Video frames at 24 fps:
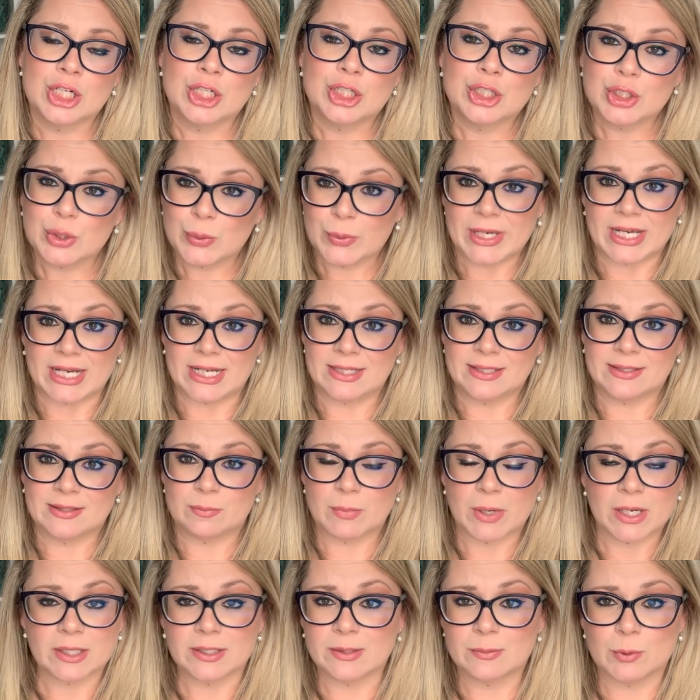So we asked.
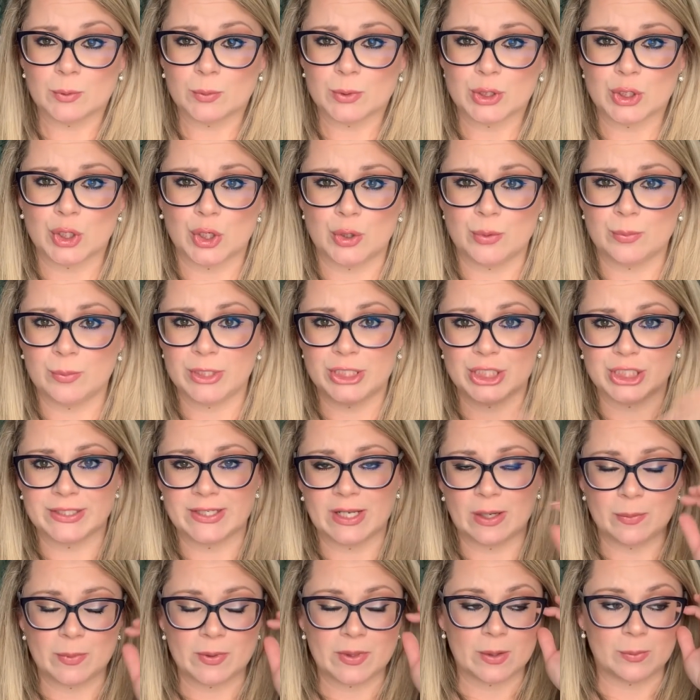My husband was home. It just
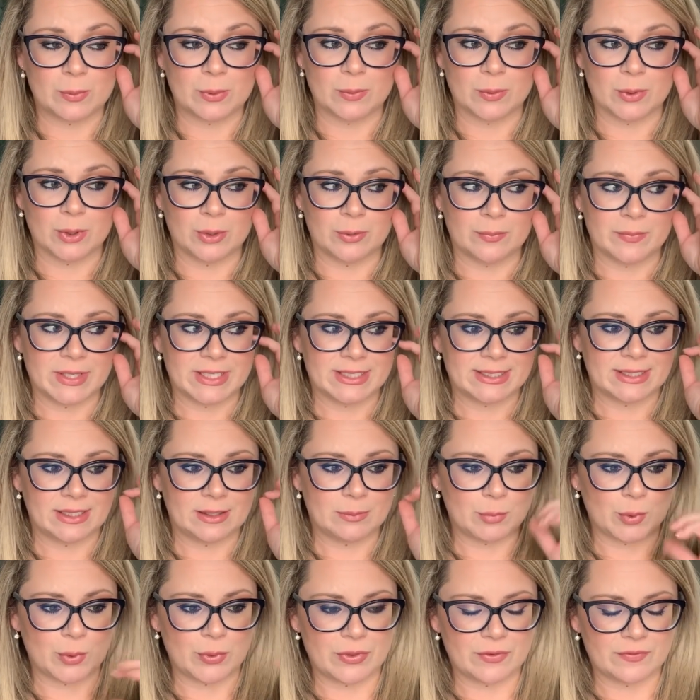happened that we were home that day,
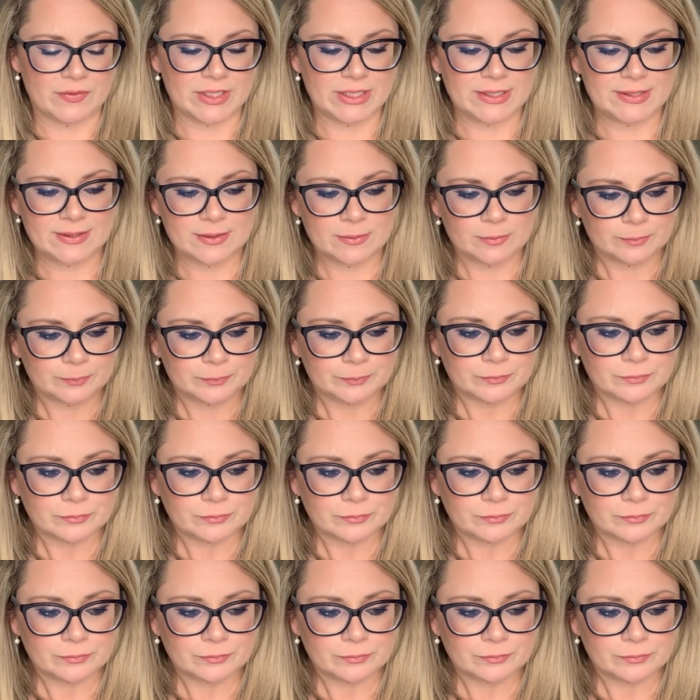both of us.